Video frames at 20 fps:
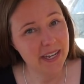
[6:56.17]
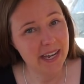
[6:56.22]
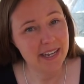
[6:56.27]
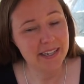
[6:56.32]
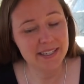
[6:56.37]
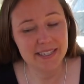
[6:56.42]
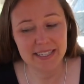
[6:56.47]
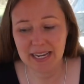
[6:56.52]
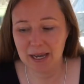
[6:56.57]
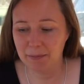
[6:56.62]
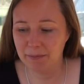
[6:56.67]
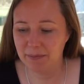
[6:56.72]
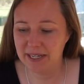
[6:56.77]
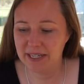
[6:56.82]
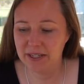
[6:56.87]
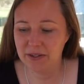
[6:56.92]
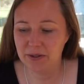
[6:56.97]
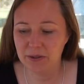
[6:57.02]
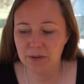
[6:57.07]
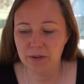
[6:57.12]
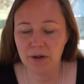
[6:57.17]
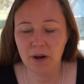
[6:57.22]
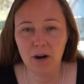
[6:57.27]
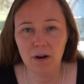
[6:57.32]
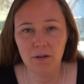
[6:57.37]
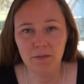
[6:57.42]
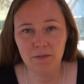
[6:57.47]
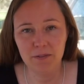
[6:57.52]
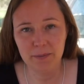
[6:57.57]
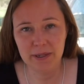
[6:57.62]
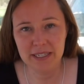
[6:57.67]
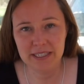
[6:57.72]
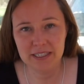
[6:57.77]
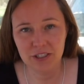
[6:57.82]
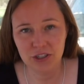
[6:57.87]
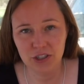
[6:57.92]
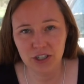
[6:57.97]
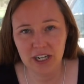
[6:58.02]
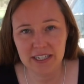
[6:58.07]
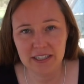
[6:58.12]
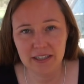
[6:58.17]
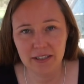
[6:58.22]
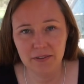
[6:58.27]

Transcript: It's a company called Off the Beaten Track.